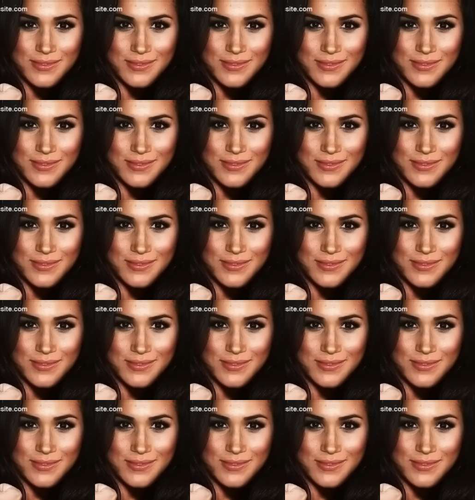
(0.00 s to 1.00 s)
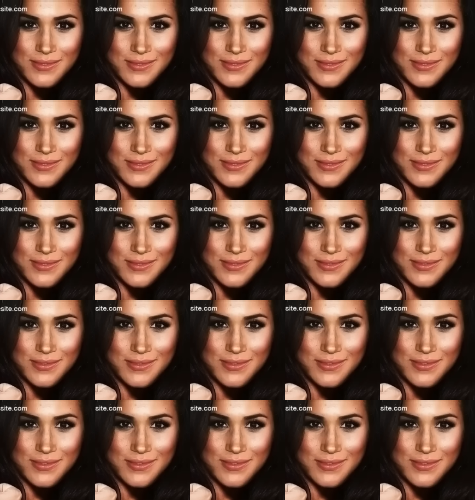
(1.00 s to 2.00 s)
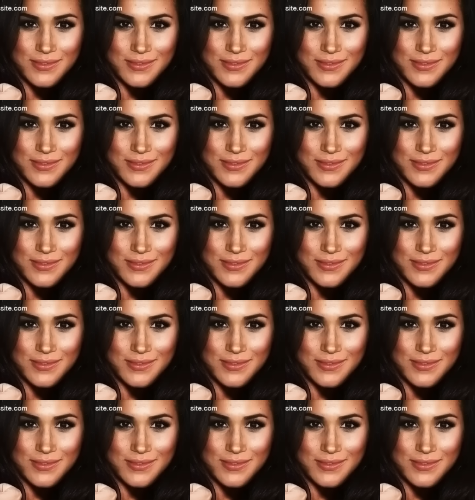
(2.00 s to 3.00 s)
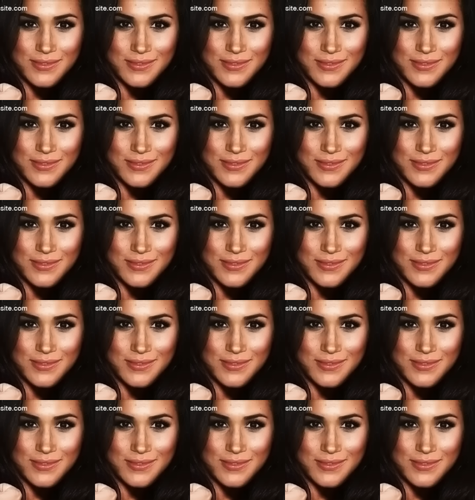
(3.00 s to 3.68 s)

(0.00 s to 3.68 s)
(no lip movement)